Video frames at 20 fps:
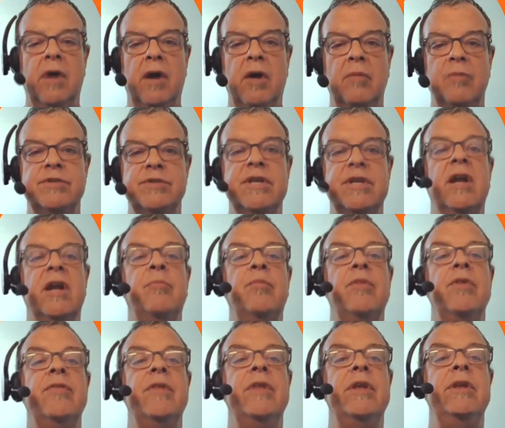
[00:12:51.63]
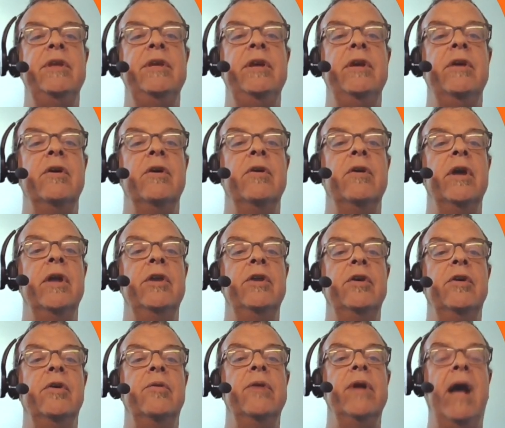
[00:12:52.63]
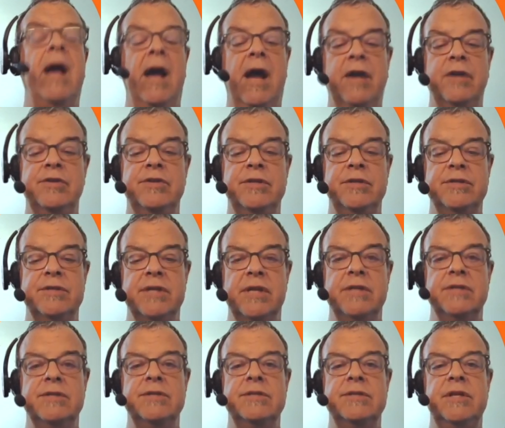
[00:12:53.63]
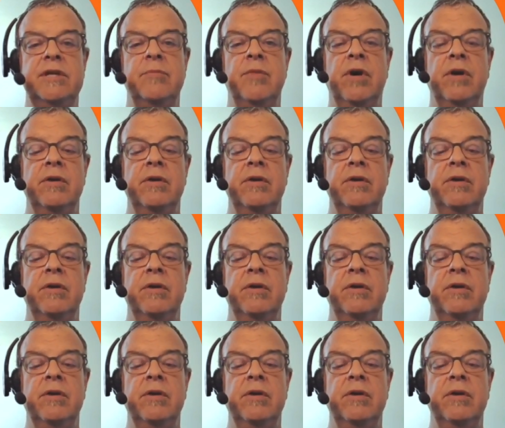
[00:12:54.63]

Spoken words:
set up within here and you go to actions and schema,